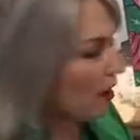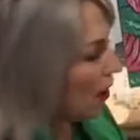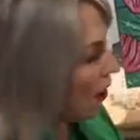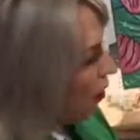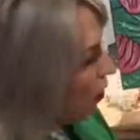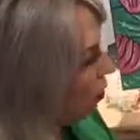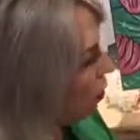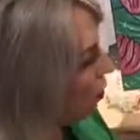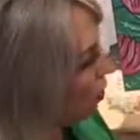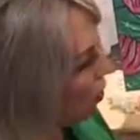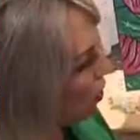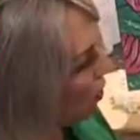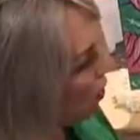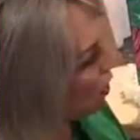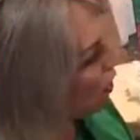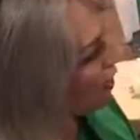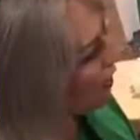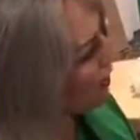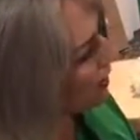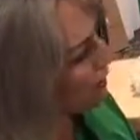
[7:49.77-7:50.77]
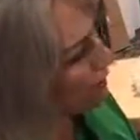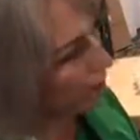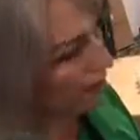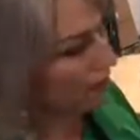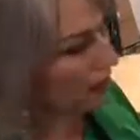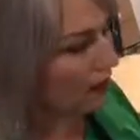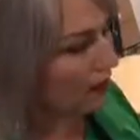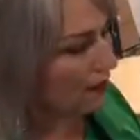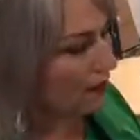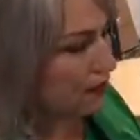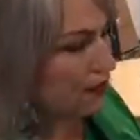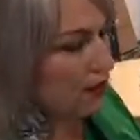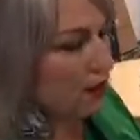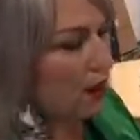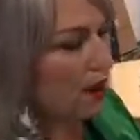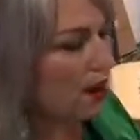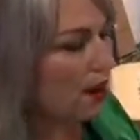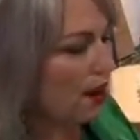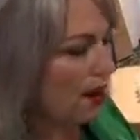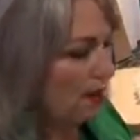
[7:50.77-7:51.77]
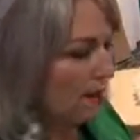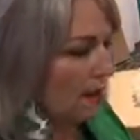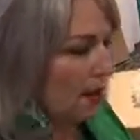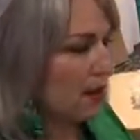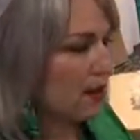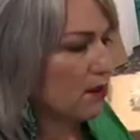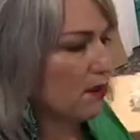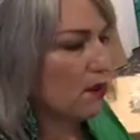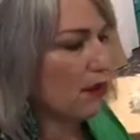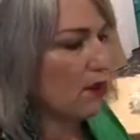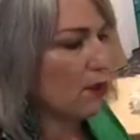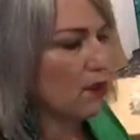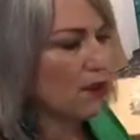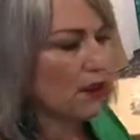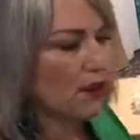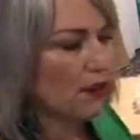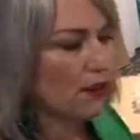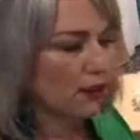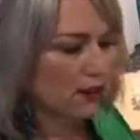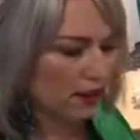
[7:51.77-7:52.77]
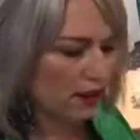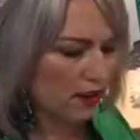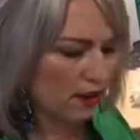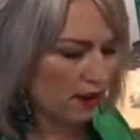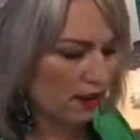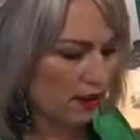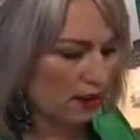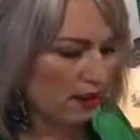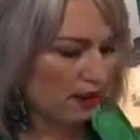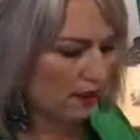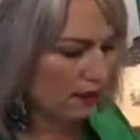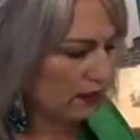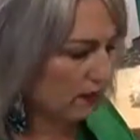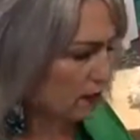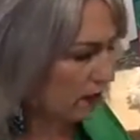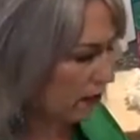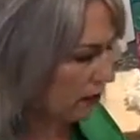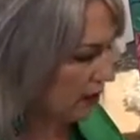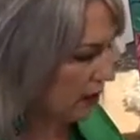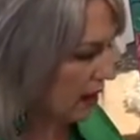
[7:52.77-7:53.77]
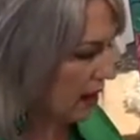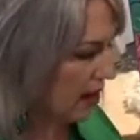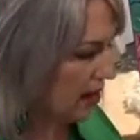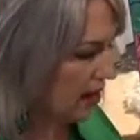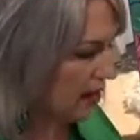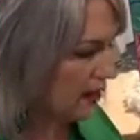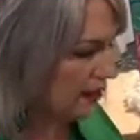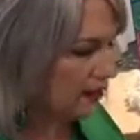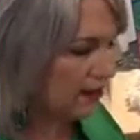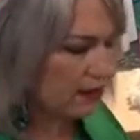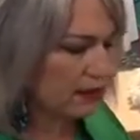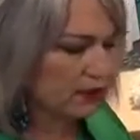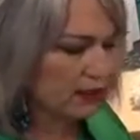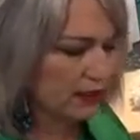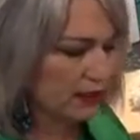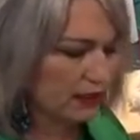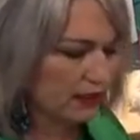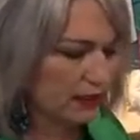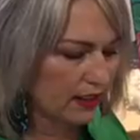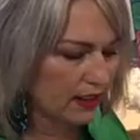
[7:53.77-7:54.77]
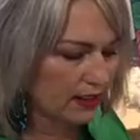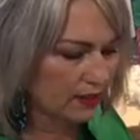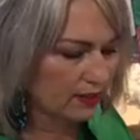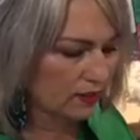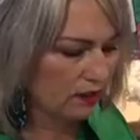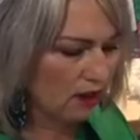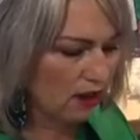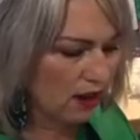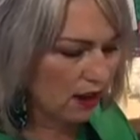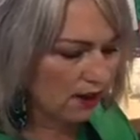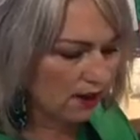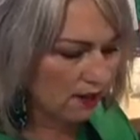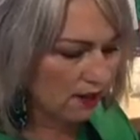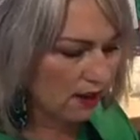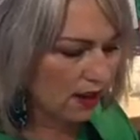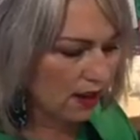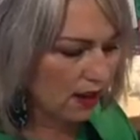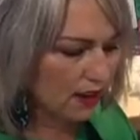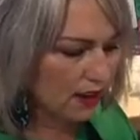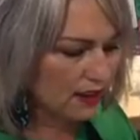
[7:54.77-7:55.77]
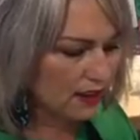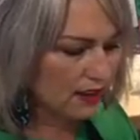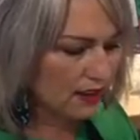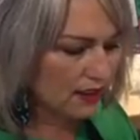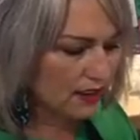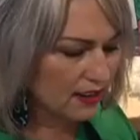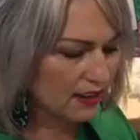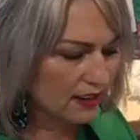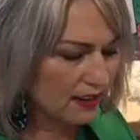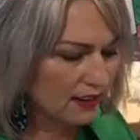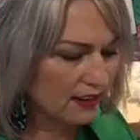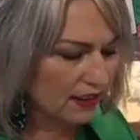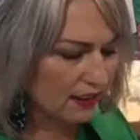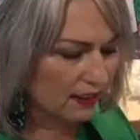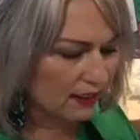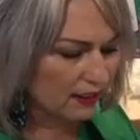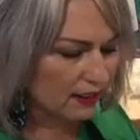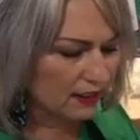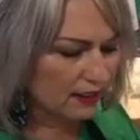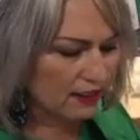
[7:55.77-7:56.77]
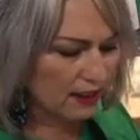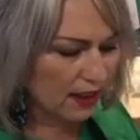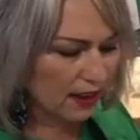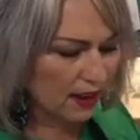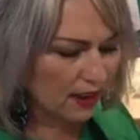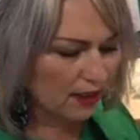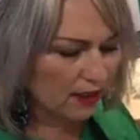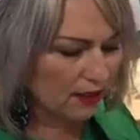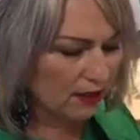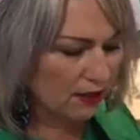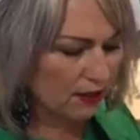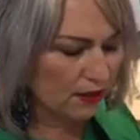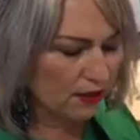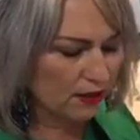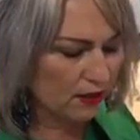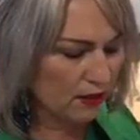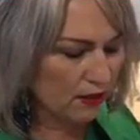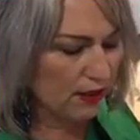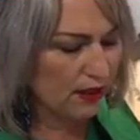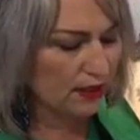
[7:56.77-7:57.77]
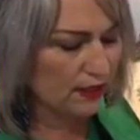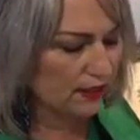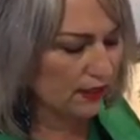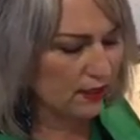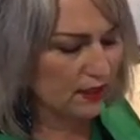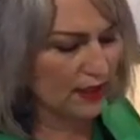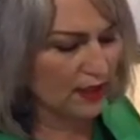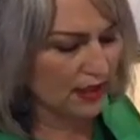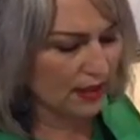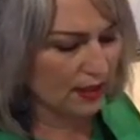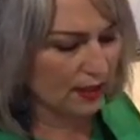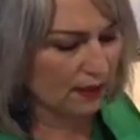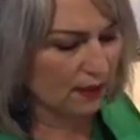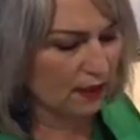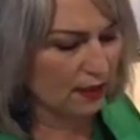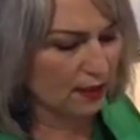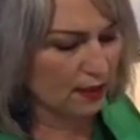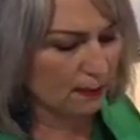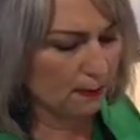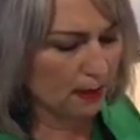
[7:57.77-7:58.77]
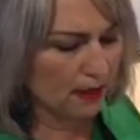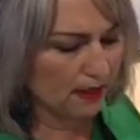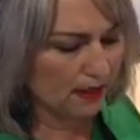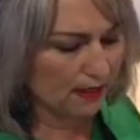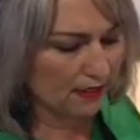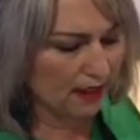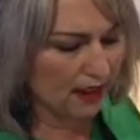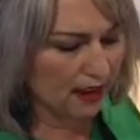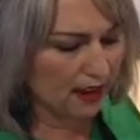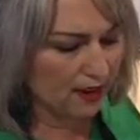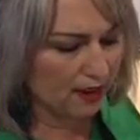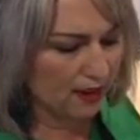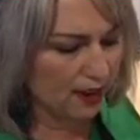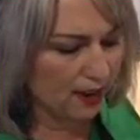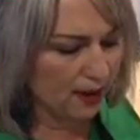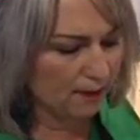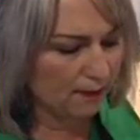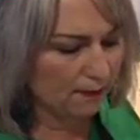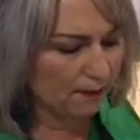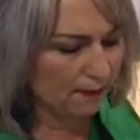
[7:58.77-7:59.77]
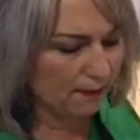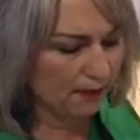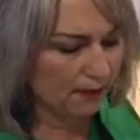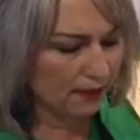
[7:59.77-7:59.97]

Or if you have time and you want to work over 2 days, you could just let it dry overnight, because that will honestly give you the best outcome.